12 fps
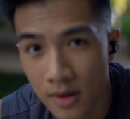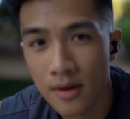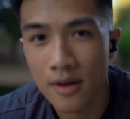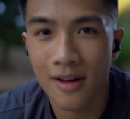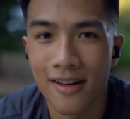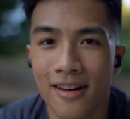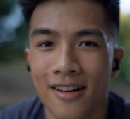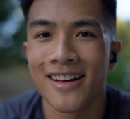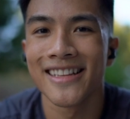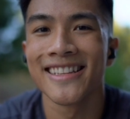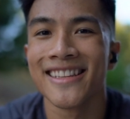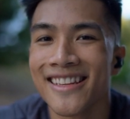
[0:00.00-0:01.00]
once you get a
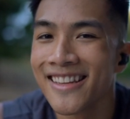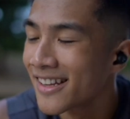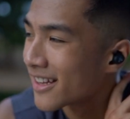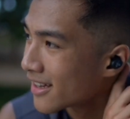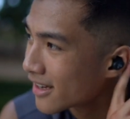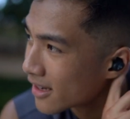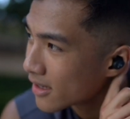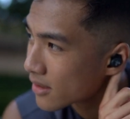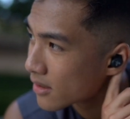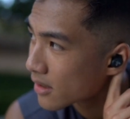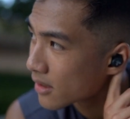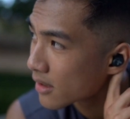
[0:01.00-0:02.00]
really good seal with
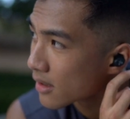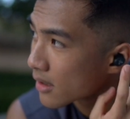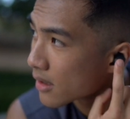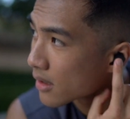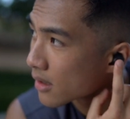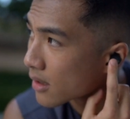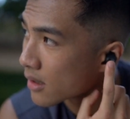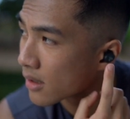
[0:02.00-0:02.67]
the Vistas, you can